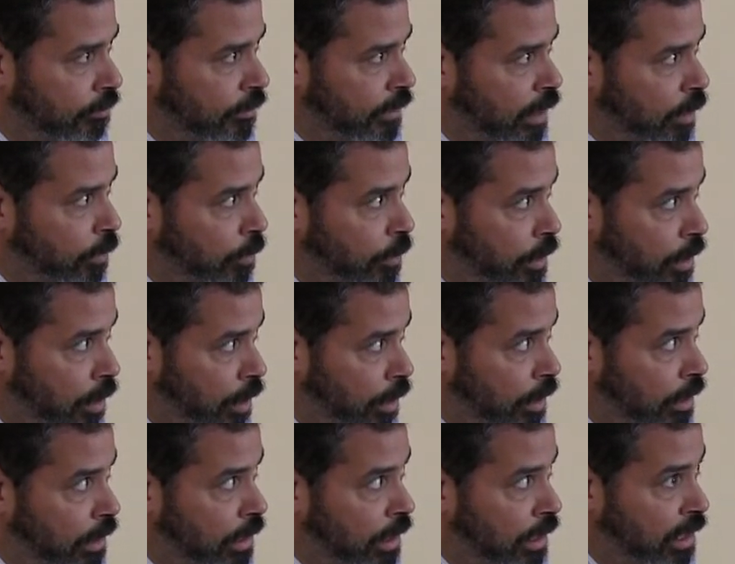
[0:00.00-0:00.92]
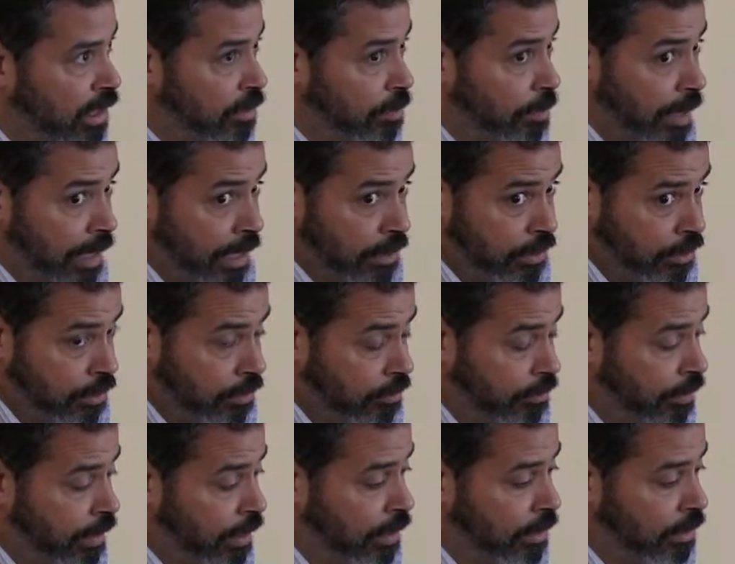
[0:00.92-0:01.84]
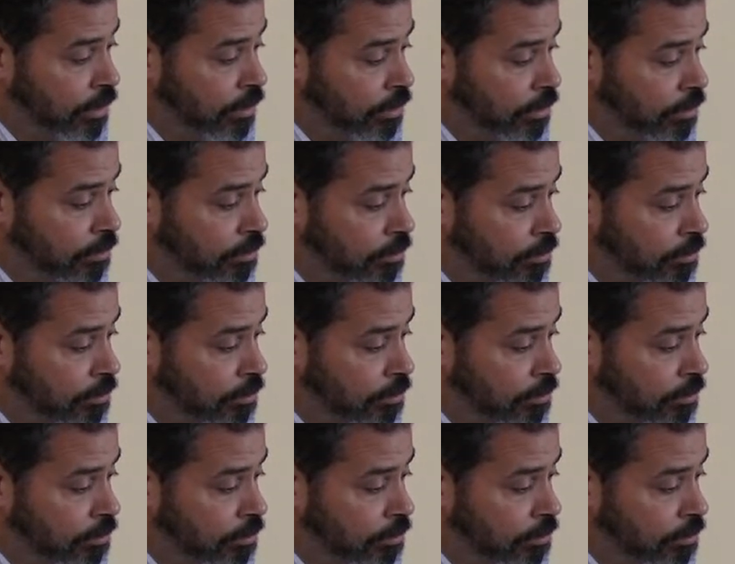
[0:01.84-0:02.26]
And we are in an expansion phase.